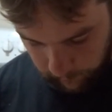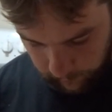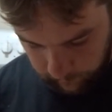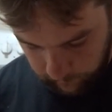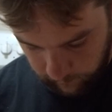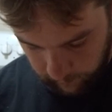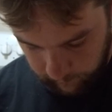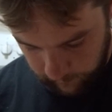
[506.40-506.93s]
when I
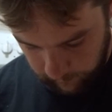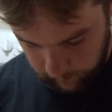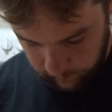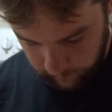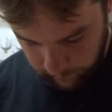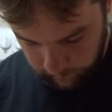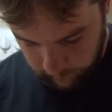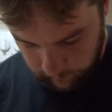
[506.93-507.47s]
was talking about
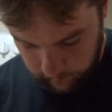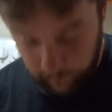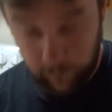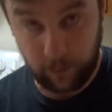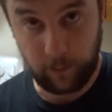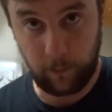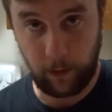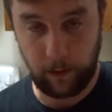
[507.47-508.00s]
utensils, you're
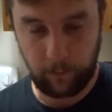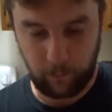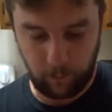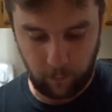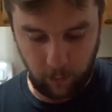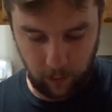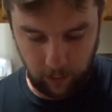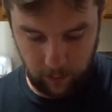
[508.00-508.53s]
going to want
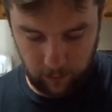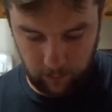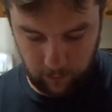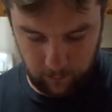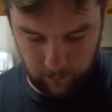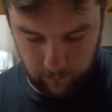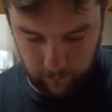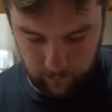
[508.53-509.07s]
one
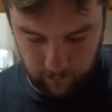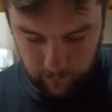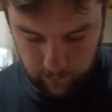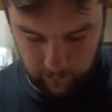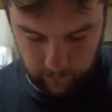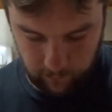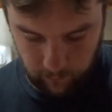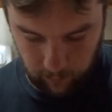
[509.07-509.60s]
to
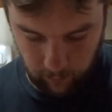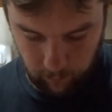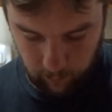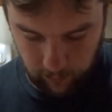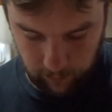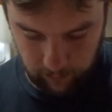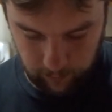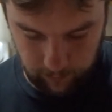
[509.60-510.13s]
discard
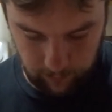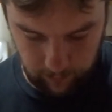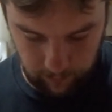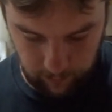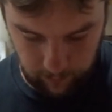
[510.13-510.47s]
with